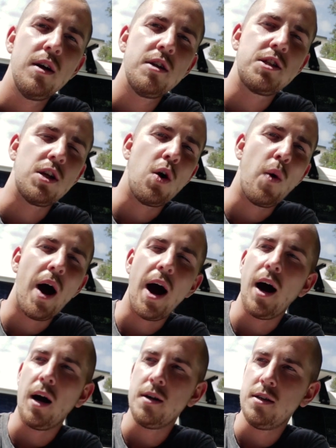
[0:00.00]

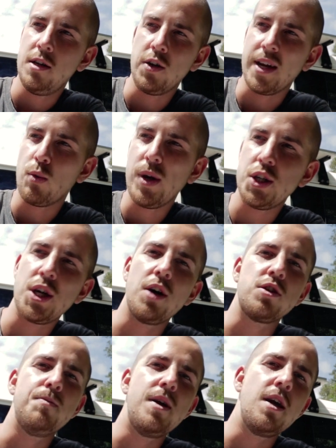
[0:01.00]
So you can reach
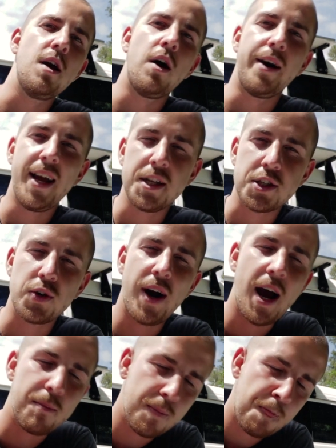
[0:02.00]
out to me on
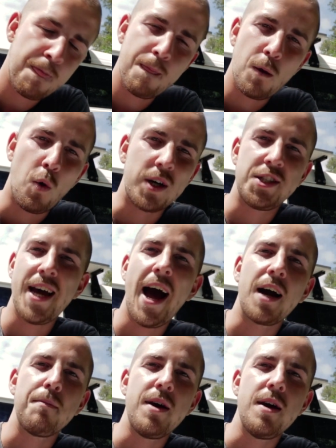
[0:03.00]
Instagram or
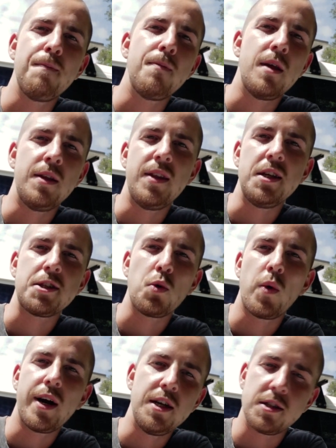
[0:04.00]
tag me in these
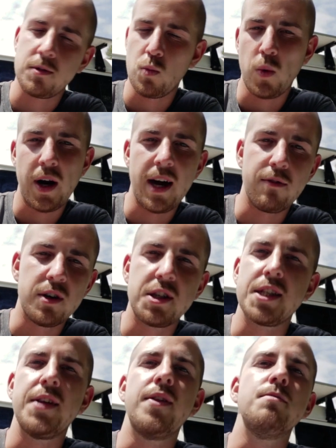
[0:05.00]
stories, whatever,
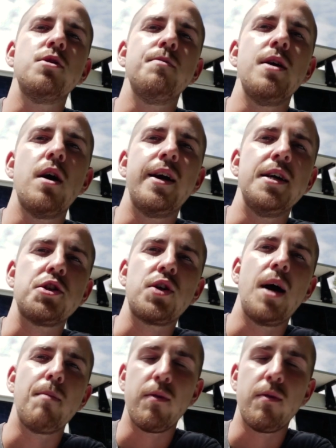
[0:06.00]
send them to me on Instagram.